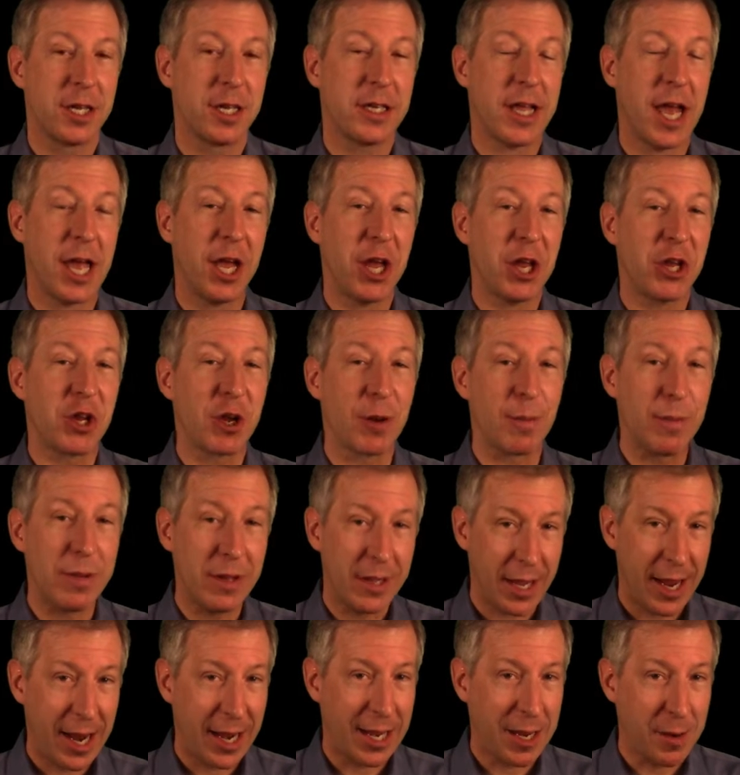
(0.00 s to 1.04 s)
taking your
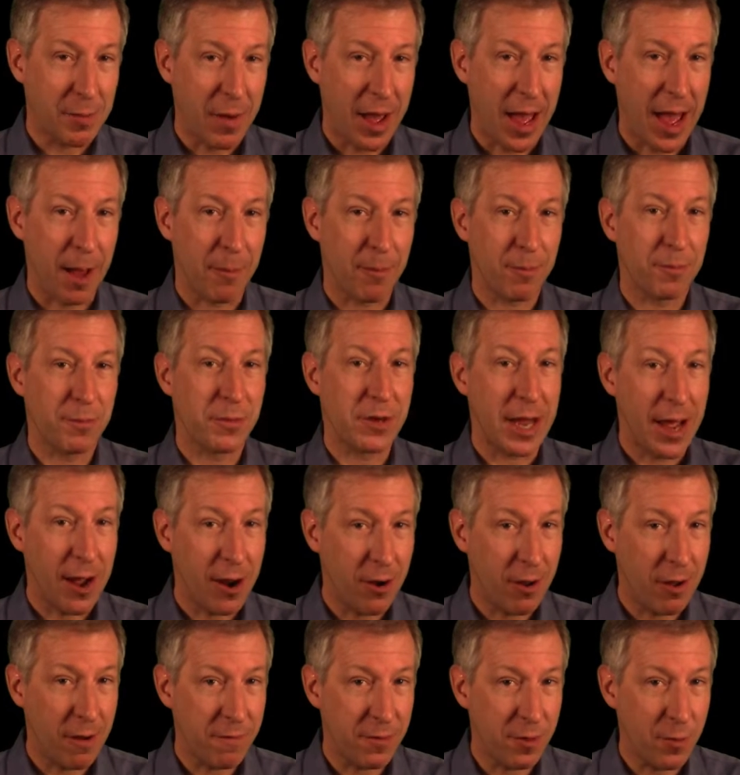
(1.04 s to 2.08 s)
planning map
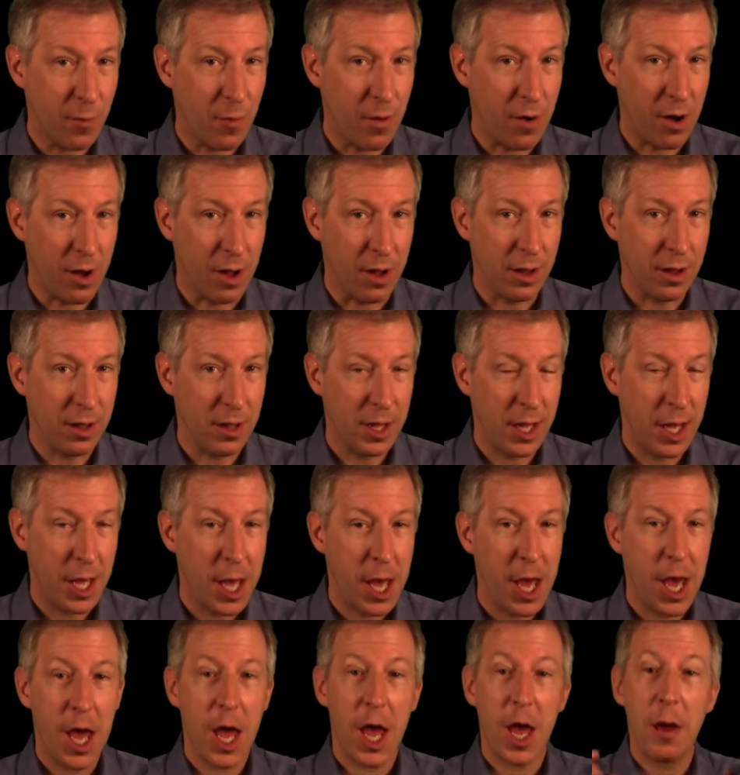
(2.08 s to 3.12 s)
down off the wall,
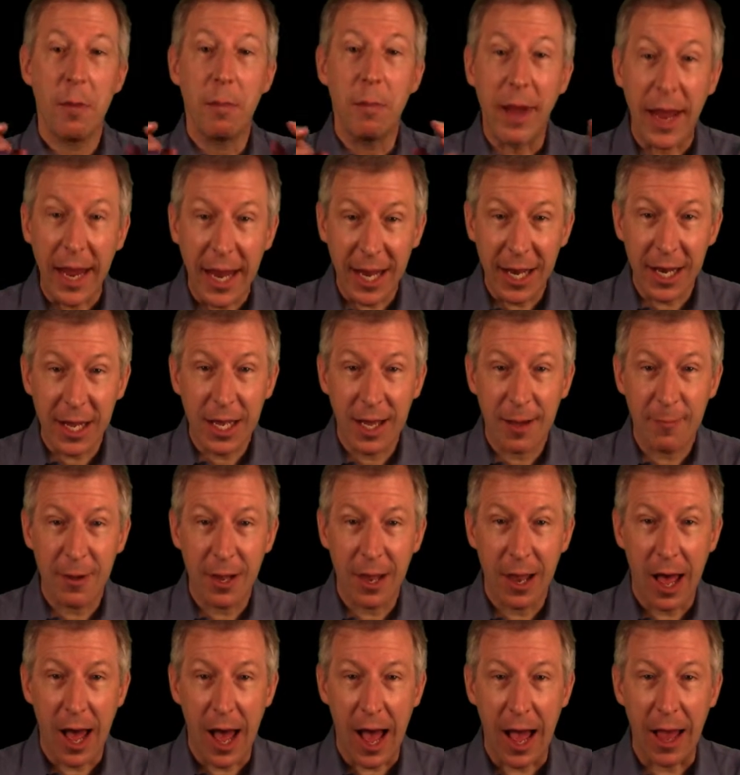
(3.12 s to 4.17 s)
making it come
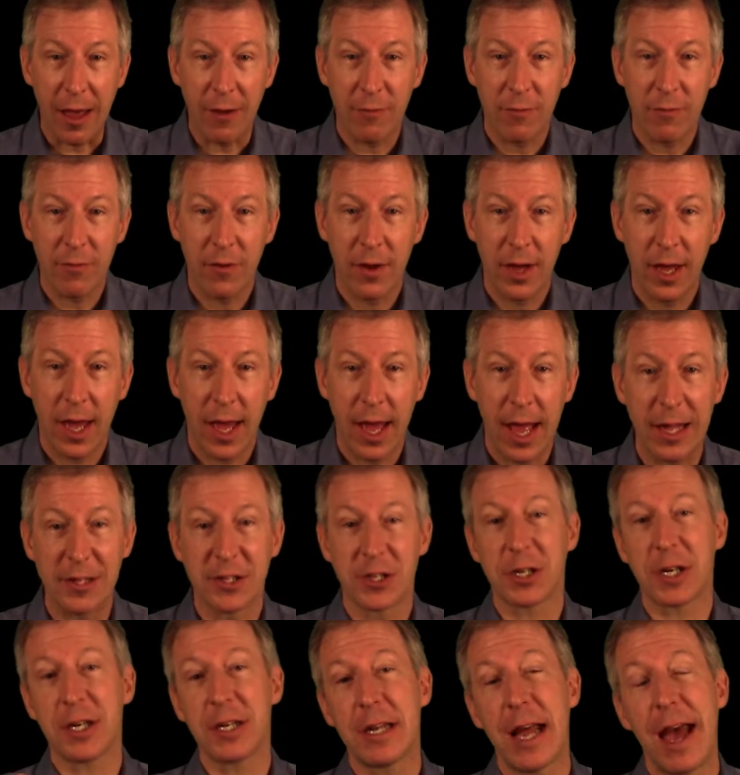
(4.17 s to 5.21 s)
alive, and
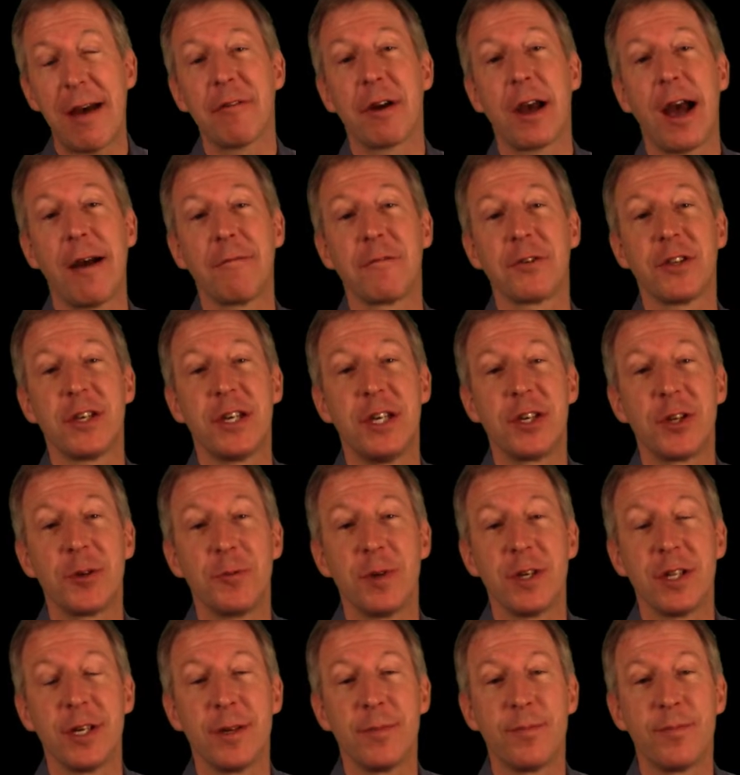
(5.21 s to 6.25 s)
starting to have a
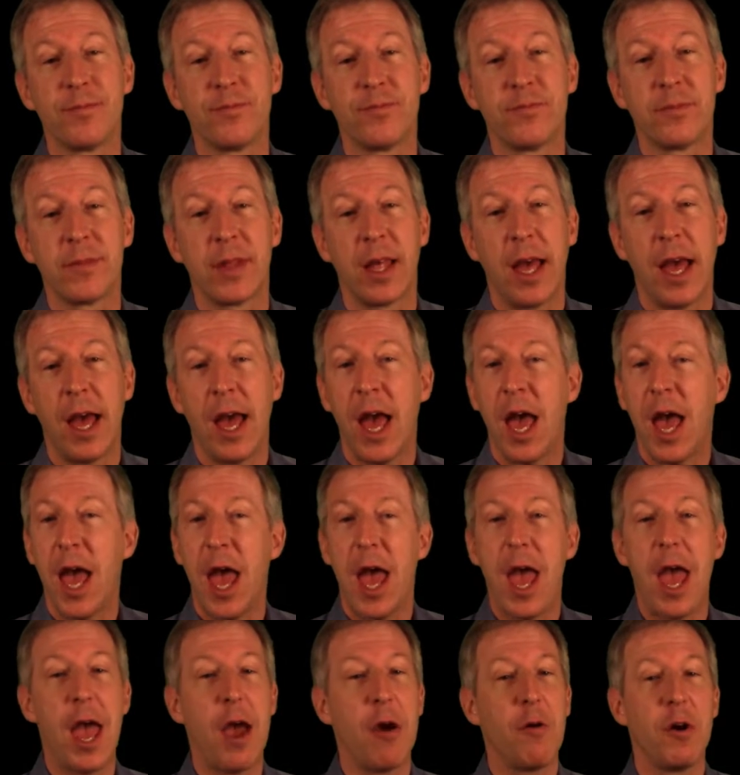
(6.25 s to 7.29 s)
conversation with it.
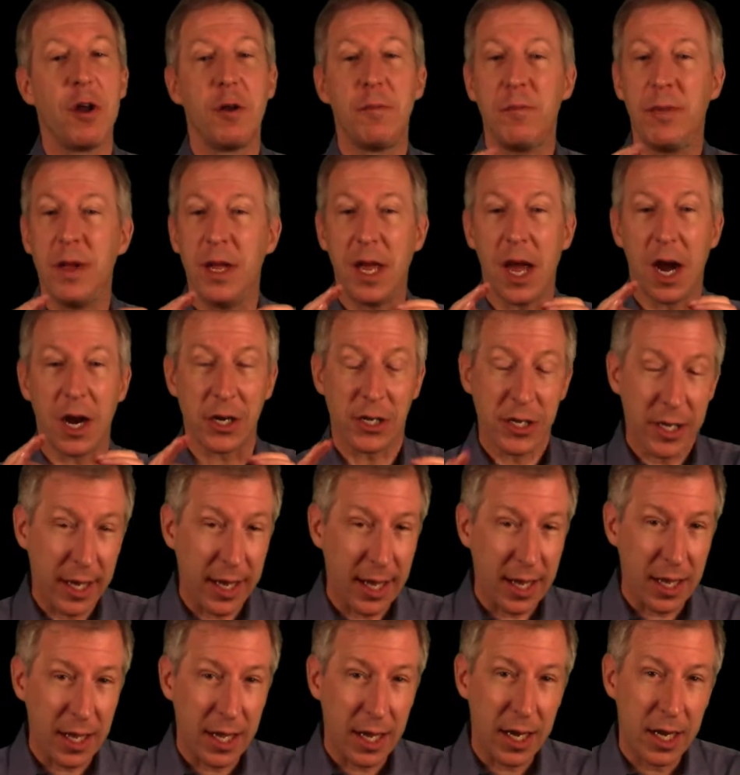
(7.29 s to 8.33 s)
It would be
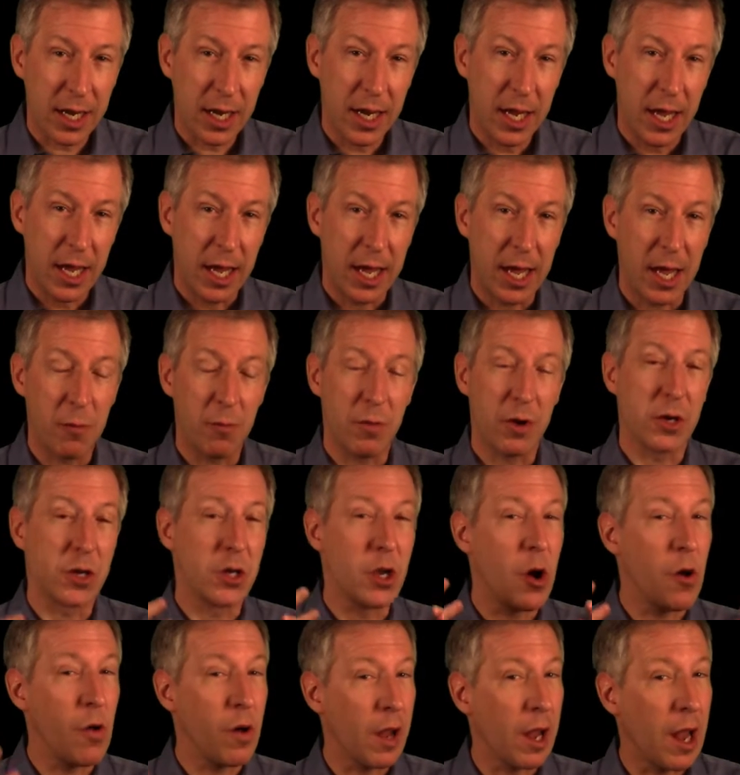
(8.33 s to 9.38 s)
articulate, it would
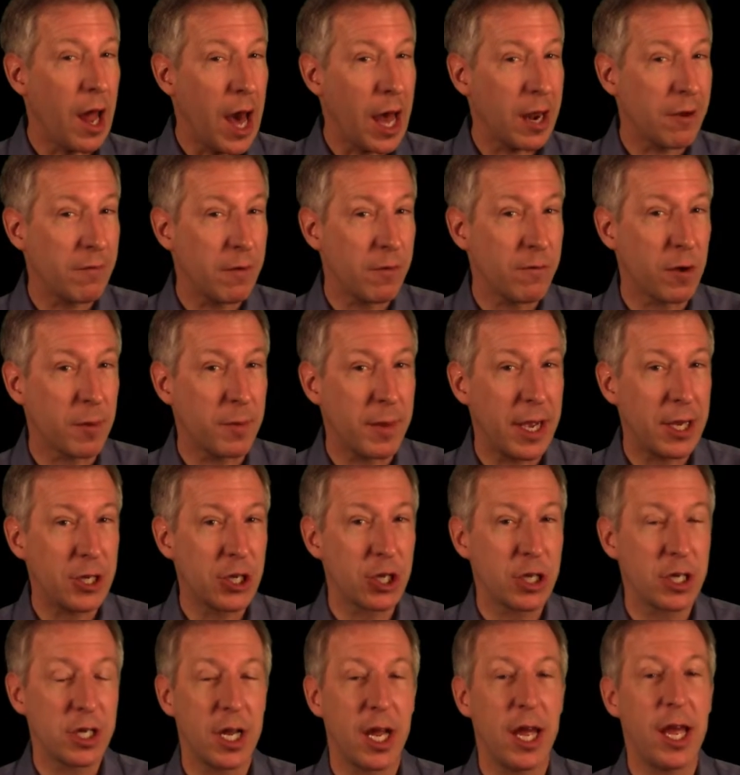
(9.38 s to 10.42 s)
know a lot of
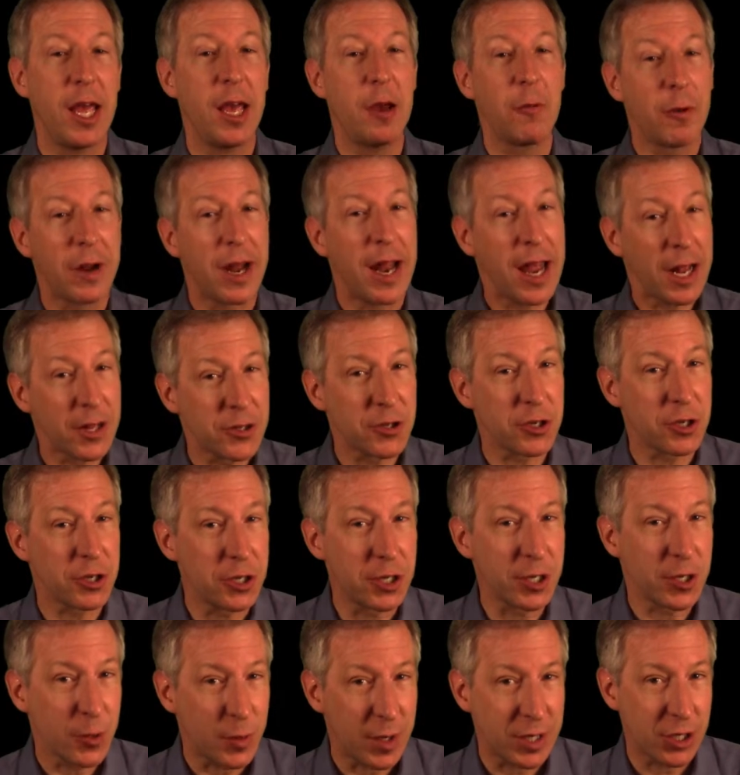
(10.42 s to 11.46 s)
information, it would answer
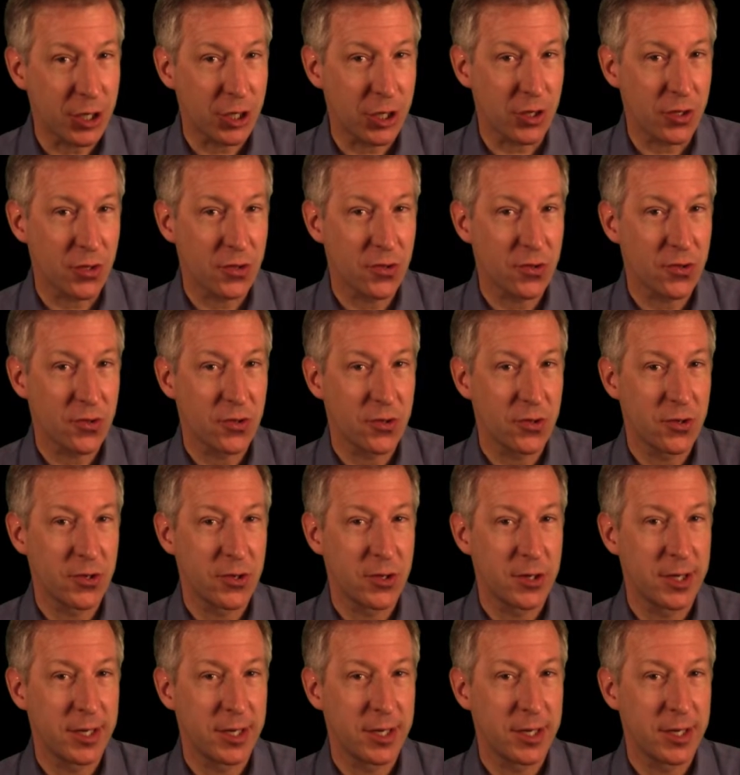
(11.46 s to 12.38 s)
your questions.